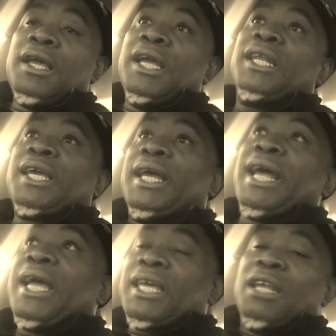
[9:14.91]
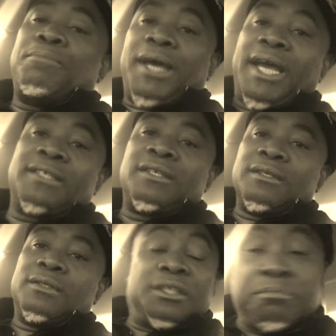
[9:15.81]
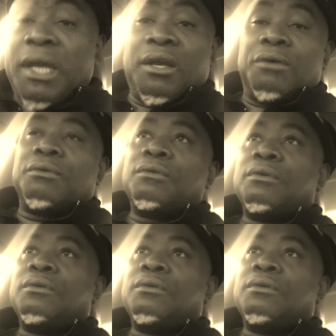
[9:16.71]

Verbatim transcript: it cannot get past the smell.